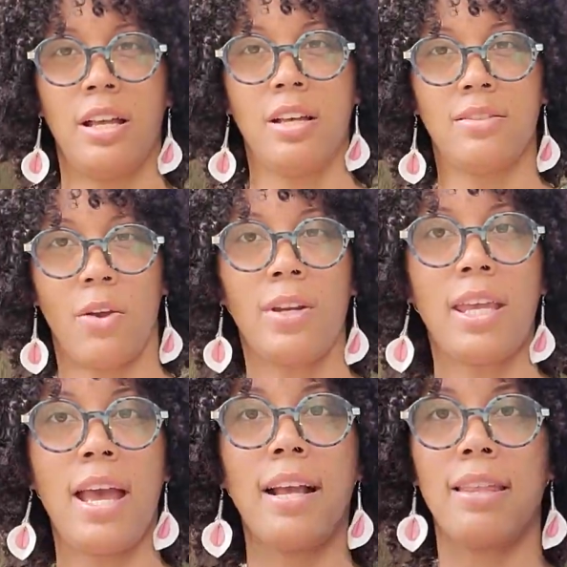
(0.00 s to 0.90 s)

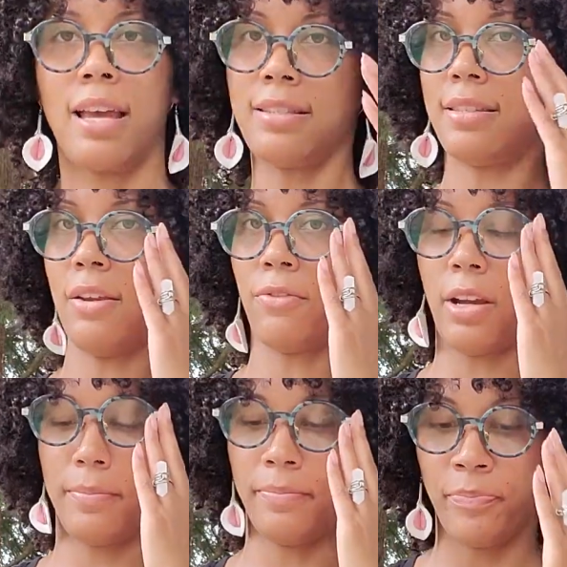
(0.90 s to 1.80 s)
zodiac, that's
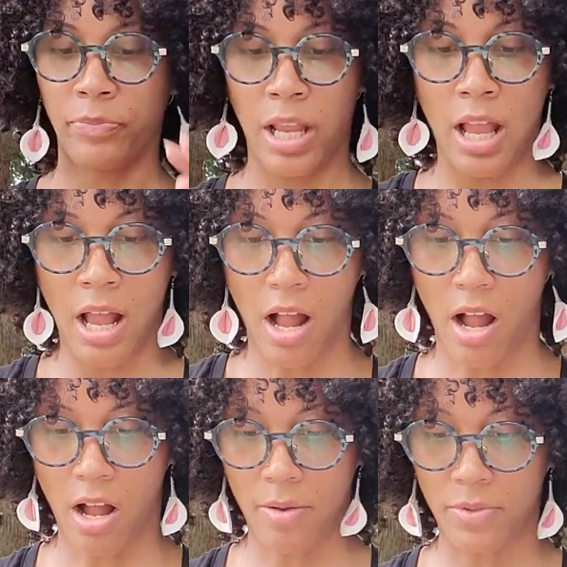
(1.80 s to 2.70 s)
different.
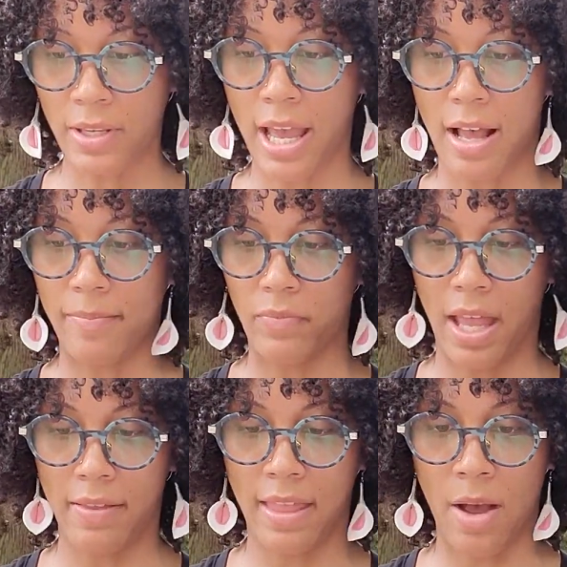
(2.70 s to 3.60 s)
So yeah,
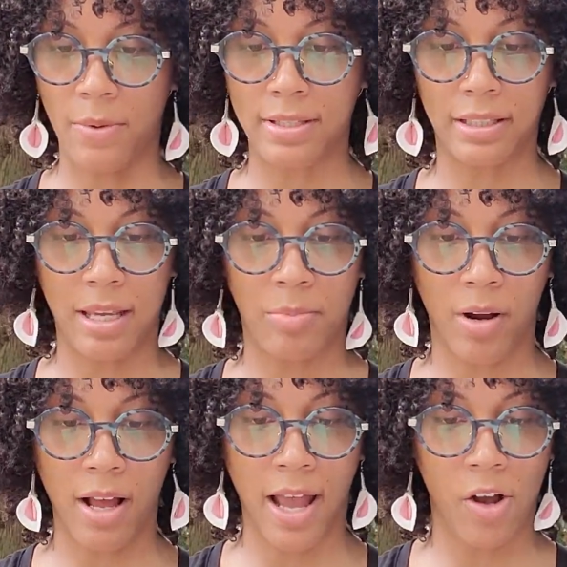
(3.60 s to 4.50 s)
that was
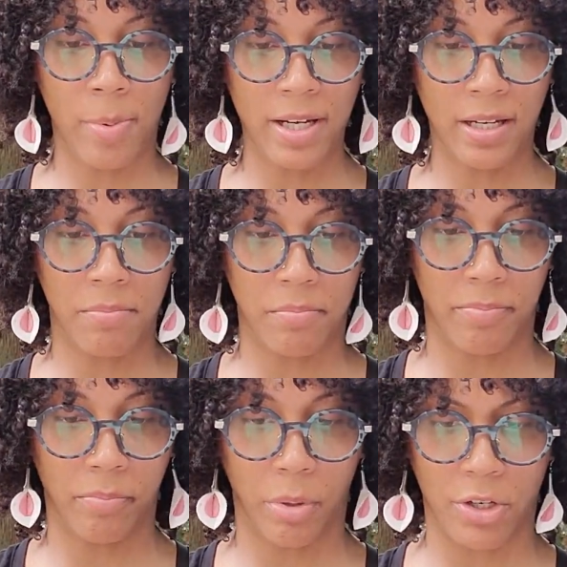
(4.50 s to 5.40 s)
Libra. I hope I didn't
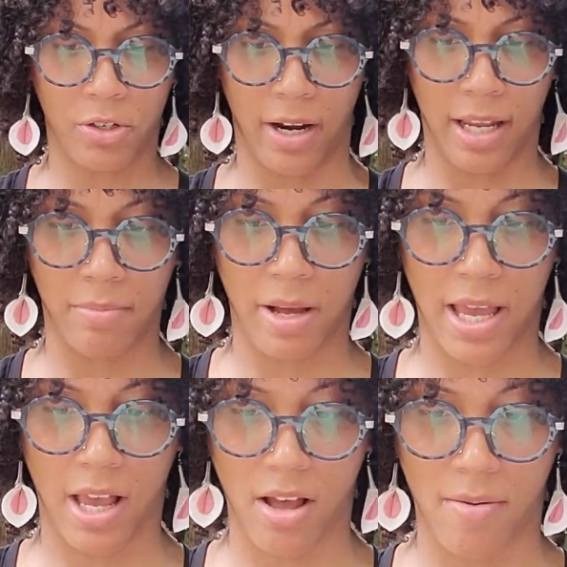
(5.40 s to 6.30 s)
butcher it
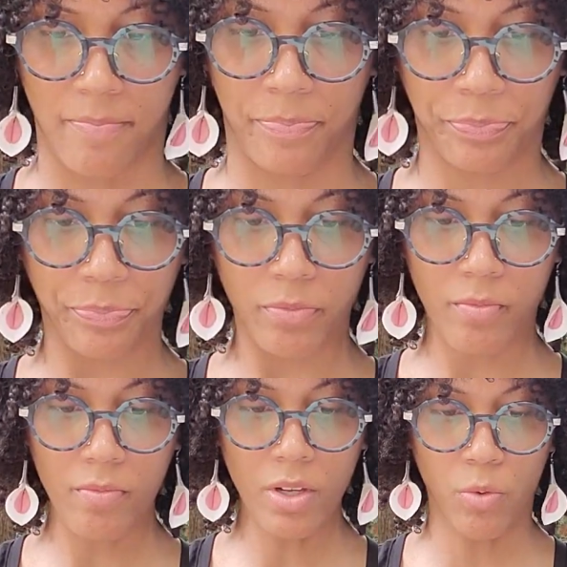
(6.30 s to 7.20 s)
by
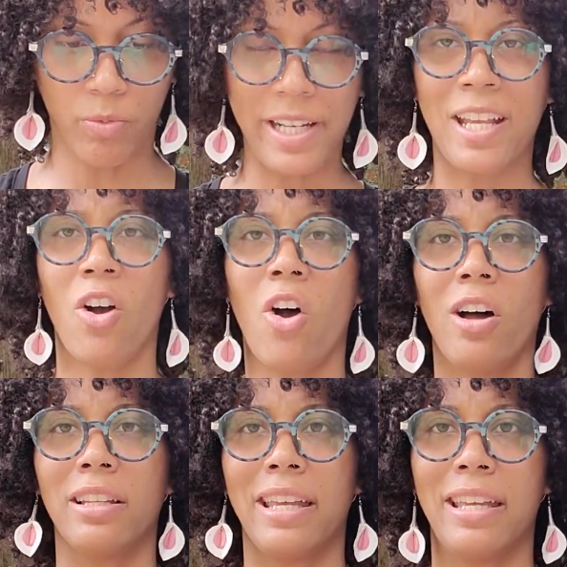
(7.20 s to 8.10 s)
reading
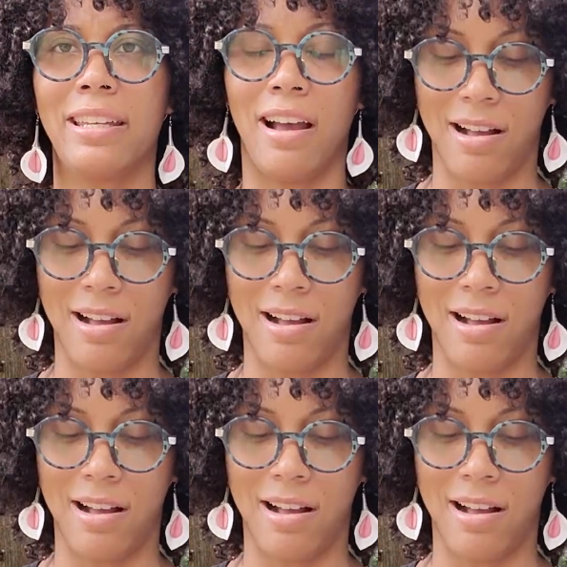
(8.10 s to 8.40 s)
all in,